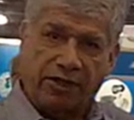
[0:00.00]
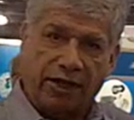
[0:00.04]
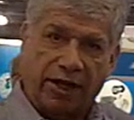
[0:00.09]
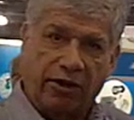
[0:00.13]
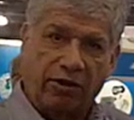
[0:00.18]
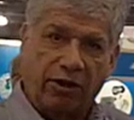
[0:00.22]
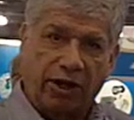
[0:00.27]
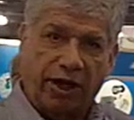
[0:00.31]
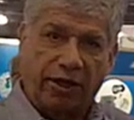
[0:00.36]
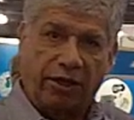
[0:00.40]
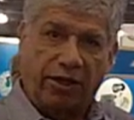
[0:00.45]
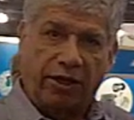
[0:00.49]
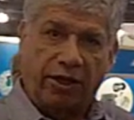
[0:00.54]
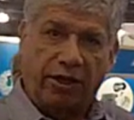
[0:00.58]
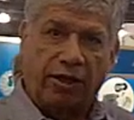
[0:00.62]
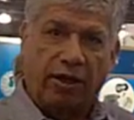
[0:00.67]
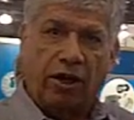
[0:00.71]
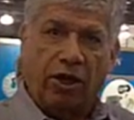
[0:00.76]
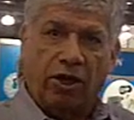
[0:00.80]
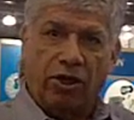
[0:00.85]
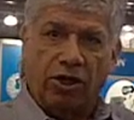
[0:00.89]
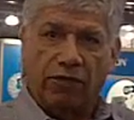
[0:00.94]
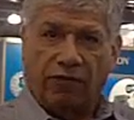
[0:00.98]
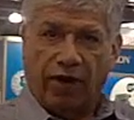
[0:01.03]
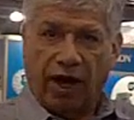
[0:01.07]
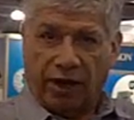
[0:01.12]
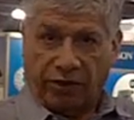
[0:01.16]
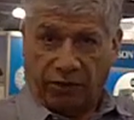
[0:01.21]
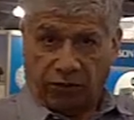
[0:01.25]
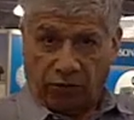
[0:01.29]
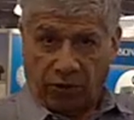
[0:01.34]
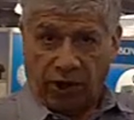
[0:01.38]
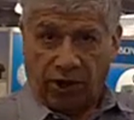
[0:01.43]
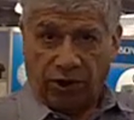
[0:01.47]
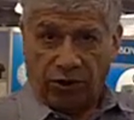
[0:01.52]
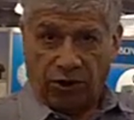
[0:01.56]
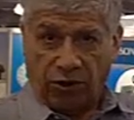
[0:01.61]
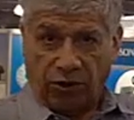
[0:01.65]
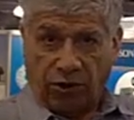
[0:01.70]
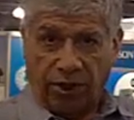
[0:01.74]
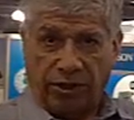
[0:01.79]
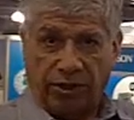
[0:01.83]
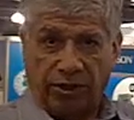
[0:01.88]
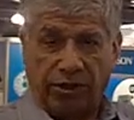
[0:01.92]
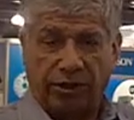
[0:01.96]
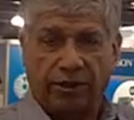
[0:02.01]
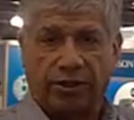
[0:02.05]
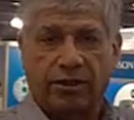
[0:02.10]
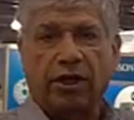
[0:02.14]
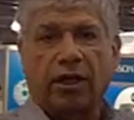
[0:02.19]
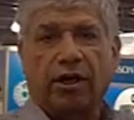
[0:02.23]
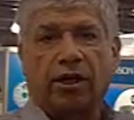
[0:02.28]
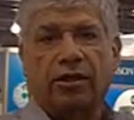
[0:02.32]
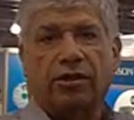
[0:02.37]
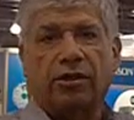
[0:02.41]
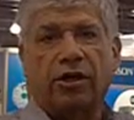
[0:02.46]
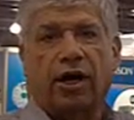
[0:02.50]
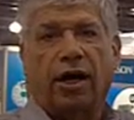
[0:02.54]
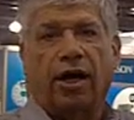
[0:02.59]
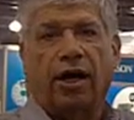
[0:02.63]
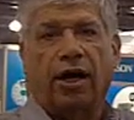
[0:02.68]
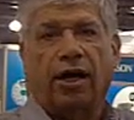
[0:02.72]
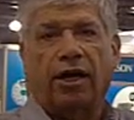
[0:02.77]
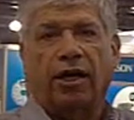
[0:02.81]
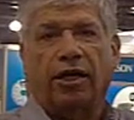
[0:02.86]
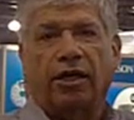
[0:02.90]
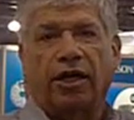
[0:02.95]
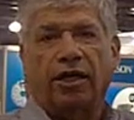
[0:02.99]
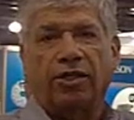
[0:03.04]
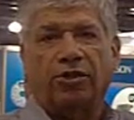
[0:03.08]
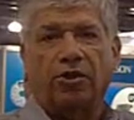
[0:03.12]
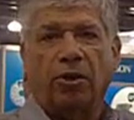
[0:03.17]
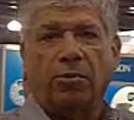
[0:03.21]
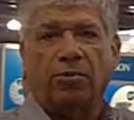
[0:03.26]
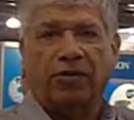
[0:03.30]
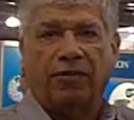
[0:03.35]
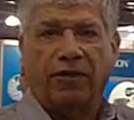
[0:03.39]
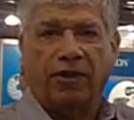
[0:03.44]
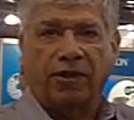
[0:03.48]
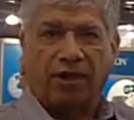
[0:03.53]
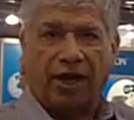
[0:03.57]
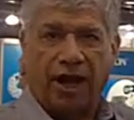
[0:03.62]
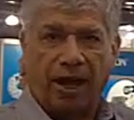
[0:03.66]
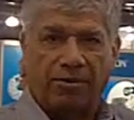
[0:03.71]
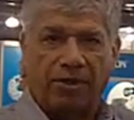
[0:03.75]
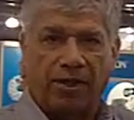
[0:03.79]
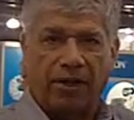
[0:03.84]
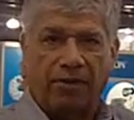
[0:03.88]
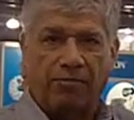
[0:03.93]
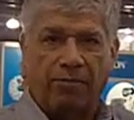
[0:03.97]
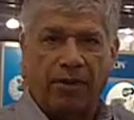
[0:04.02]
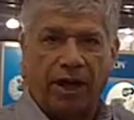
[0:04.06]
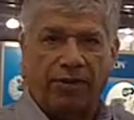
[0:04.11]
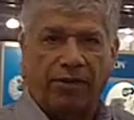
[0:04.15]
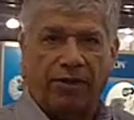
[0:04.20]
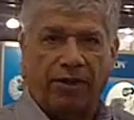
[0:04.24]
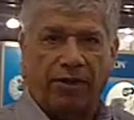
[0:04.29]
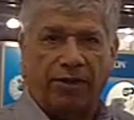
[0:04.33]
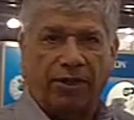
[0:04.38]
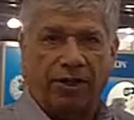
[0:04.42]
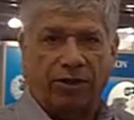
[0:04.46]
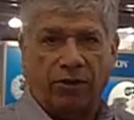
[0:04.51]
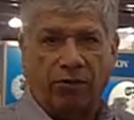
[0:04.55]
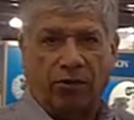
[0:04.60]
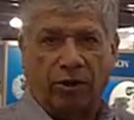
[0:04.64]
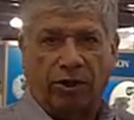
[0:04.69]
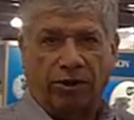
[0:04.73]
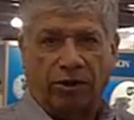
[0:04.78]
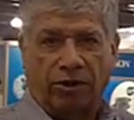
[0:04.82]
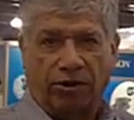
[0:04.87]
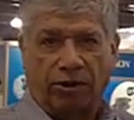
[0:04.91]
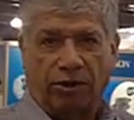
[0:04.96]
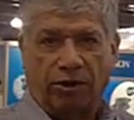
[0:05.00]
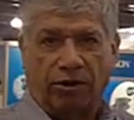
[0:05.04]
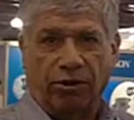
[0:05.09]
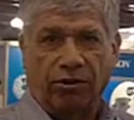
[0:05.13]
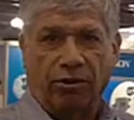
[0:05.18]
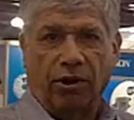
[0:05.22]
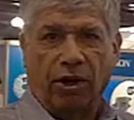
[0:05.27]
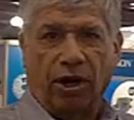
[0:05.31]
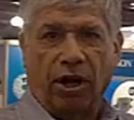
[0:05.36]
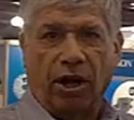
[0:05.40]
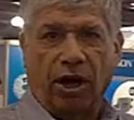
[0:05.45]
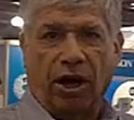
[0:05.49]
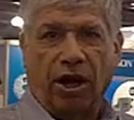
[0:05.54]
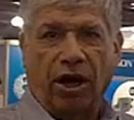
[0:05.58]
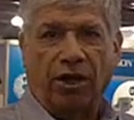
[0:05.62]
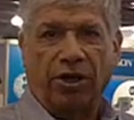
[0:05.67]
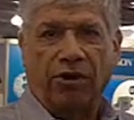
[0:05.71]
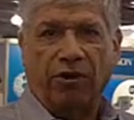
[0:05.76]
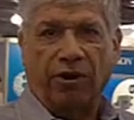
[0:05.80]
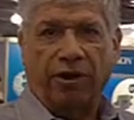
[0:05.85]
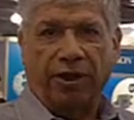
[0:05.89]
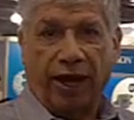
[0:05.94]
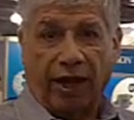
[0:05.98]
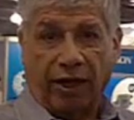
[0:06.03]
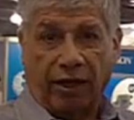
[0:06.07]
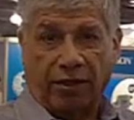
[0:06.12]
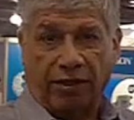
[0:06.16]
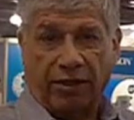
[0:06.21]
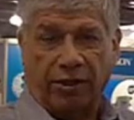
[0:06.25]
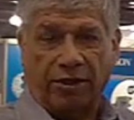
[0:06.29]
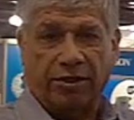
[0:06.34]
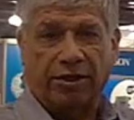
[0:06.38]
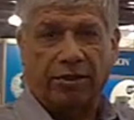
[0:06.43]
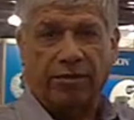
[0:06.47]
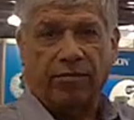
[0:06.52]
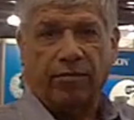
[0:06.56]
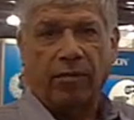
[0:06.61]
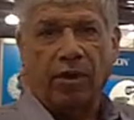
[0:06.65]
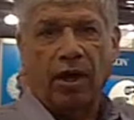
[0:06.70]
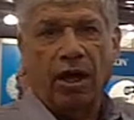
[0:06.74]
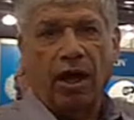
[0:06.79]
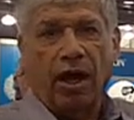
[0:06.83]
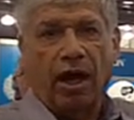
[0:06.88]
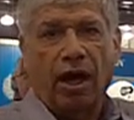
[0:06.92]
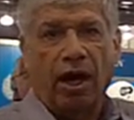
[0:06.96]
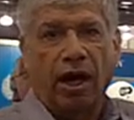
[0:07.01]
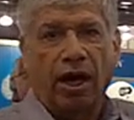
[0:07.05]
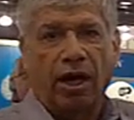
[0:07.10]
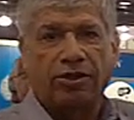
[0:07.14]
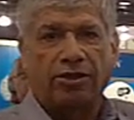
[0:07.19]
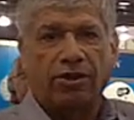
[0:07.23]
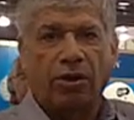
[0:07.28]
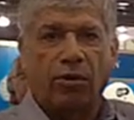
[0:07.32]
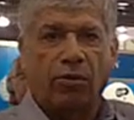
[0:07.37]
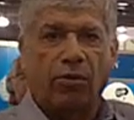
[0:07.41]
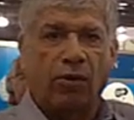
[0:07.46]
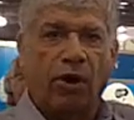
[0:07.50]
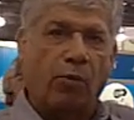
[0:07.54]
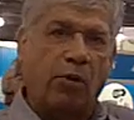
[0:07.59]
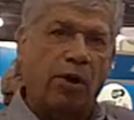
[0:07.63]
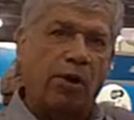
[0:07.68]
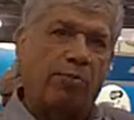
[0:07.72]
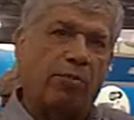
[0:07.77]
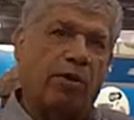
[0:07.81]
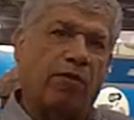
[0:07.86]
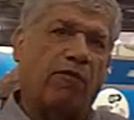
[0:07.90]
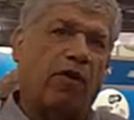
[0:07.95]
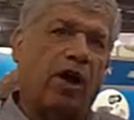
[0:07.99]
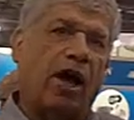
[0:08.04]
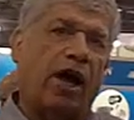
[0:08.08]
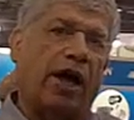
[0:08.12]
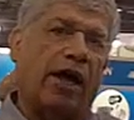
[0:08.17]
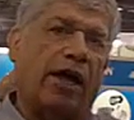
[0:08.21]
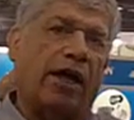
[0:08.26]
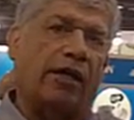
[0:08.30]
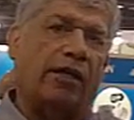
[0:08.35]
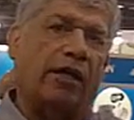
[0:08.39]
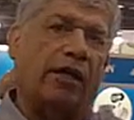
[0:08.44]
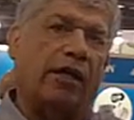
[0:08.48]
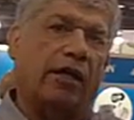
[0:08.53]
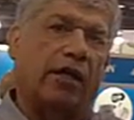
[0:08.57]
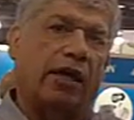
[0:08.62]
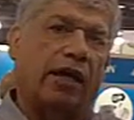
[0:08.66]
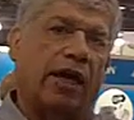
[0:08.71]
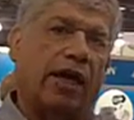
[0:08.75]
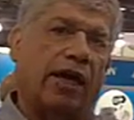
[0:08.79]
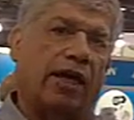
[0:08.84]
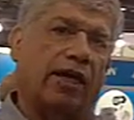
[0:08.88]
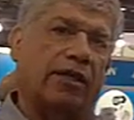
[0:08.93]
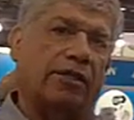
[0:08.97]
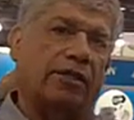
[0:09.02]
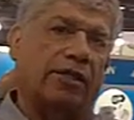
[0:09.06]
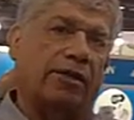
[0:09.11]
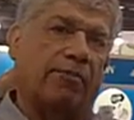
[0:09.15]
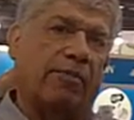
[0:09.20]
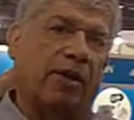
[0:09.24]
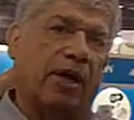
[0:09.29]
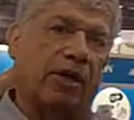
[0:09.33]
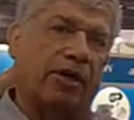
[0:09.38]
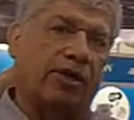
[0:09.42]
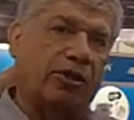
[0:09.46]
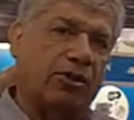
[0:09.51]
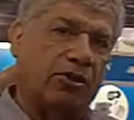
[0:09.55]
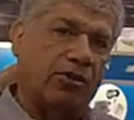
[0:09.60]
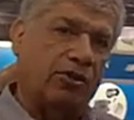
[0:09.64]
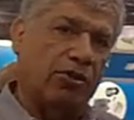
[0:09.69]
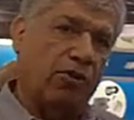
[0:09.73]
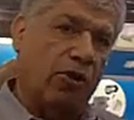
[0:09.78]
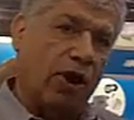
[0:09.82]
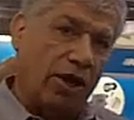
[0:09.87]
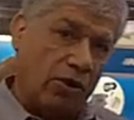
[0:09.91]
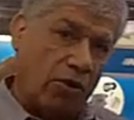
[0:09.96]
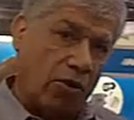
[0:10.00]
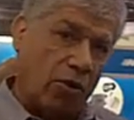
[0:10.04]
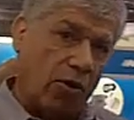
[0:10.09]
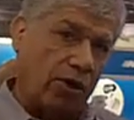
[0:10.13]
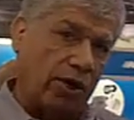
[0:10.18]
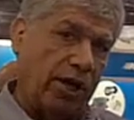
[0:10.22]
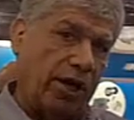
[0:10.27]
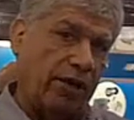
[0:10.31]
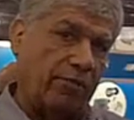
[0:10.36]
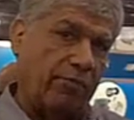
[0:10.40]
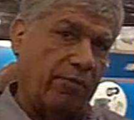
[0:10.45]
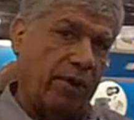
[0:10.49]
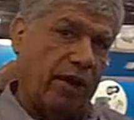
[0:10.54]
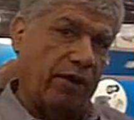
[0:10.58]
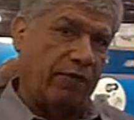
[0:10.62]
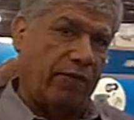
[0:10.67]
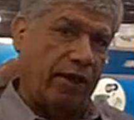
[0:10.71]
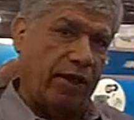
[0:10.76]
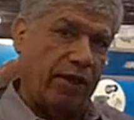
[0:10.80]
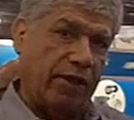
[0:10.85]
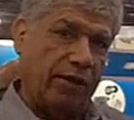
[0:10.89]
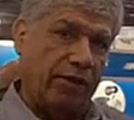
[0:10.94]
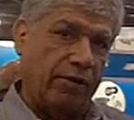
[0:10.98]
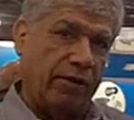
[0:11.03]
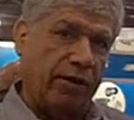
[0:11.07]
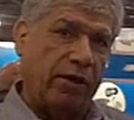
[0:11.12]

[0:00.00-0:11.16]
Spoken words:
of single-ended, you've got three choices in terms of the types of methods that you want to do your analysis. So what we provide is the ability to do uncorrelated method,